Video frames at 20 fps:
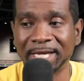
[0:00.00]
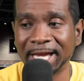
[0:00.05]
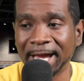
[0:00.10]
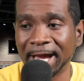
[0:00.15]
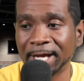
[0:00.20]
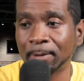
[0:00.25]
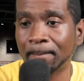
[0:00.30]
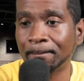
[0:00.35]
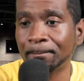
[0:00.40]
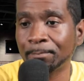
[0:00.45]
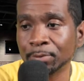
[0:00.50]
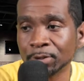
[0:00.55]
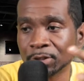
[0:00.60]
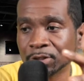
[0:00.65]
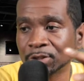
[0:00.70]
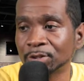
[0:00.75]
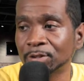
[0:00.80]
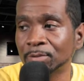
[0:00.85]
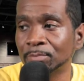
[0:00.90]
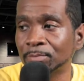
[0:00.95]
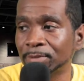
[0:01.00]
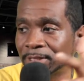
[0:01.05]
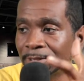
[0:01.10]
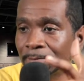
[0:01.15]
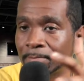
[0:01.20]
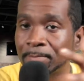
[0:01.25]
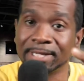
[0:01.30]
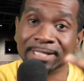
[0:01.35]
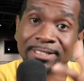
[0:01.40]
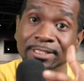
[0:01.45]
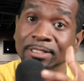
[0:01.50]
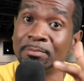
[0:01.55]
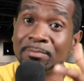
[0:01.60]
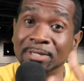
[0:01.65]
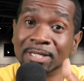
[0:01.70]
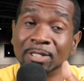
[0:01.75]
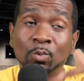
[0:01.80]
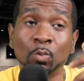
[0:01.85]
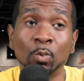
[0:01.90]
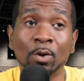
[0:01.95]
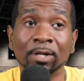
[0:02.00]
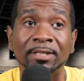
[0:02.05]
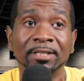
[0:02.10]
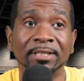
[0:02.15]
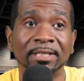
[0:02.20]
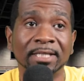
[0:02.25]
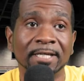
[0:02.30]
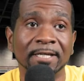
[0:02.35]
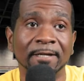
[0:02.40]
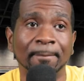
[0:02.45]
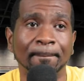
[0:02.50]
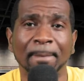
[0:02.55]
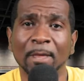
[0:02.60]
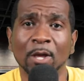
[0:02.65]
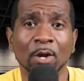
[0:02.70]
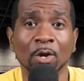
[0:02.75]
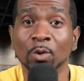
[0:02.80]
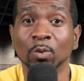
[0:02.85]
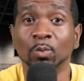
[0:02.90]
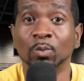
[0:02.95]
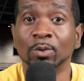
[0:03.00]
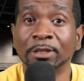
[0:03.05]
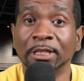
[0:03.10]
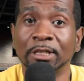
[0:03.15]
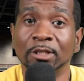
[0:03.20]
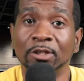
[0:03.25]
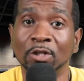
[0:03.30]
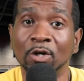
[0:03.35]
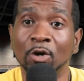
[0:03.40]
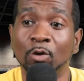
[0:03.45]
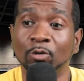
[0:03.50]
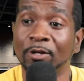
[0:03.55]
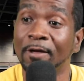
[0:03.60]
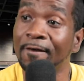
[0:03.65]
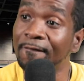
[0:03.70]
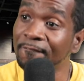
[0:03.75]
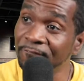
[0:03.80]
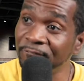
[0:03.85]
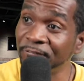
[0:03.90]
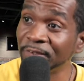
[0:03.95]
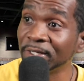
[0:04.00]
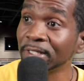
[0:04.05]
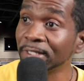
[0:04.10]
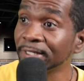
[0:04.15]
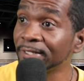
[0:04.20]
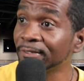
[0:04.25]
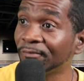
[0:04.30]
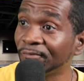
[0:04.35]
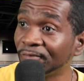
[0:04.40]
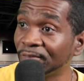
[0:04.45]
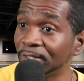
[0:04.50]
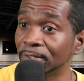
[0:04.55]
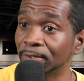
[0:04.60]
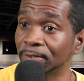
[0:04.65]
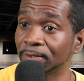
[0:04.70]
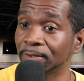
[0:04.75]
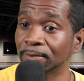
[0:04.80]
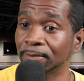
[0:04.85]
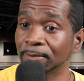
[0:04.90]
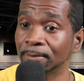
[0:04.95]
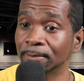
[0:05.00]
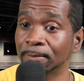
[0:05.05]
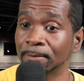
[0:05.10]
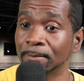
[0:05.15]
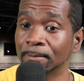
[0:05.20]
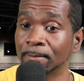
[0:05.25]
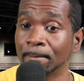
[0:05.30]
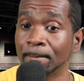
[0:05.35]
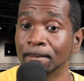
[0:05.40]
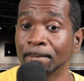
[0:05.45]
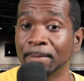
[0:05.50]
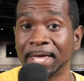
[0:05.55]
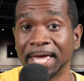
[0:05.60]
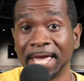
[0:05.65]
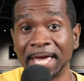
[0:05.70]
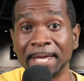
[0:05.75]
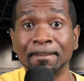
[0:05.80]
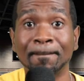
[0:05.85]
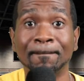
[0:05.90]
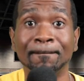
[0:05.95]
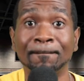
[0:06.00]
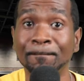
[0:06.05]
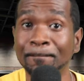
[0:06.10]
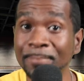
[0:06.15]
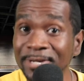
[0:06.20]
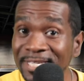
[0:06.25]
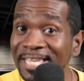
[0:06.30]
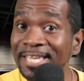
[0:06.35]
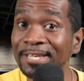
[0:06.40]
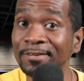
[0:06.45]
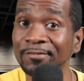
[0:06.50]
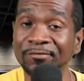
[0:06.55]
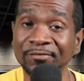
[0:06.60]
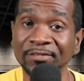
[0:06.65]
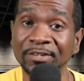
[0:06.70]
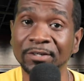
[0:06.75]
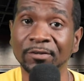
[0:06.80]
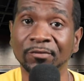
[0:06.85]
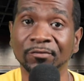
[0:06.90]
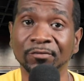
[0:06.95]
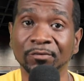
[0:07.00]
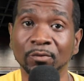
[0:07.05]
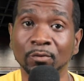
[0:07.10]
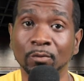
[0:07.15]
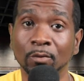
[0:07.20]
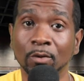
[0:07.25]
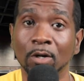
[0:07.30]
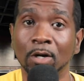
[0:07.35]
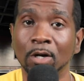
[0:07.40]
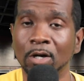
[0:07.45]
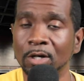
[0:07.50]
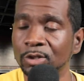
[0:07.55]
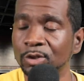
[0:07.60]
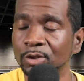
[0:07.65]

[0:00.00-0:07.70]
kind of push them to mean to mean one thing when they don't. Feeling fear and being fearful are